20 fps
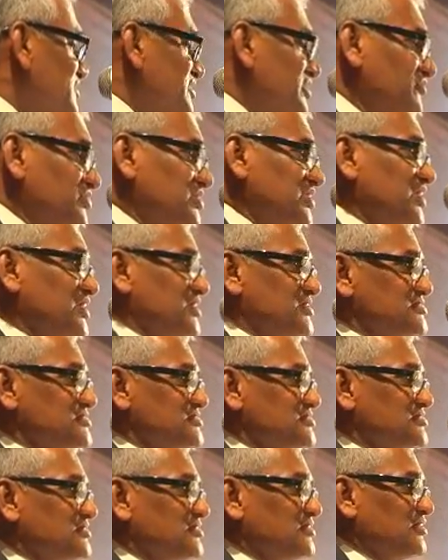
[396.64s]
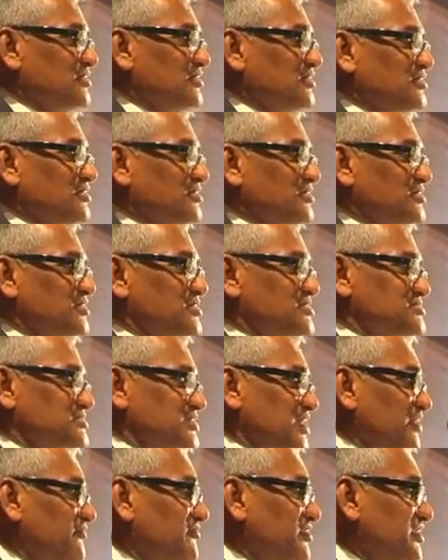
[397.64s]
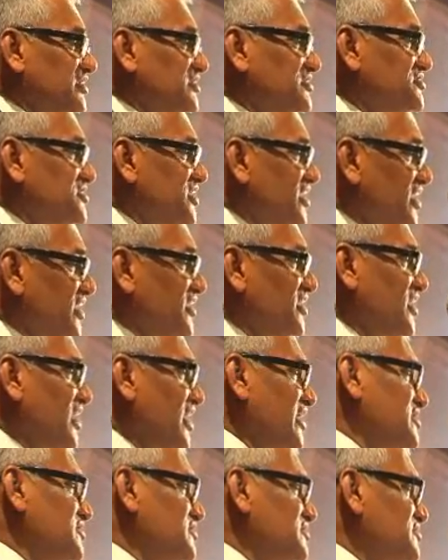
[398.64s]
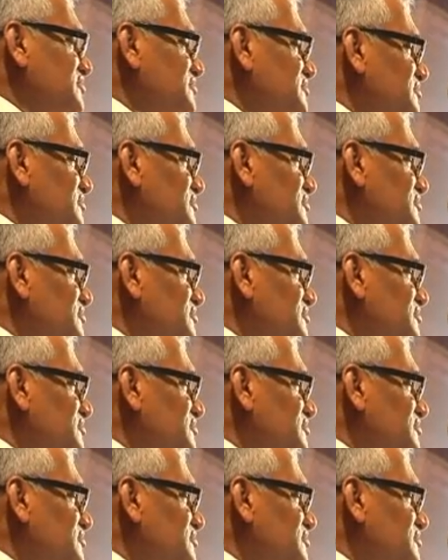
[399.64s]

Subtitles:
Nevertheless, he is traveling day and night.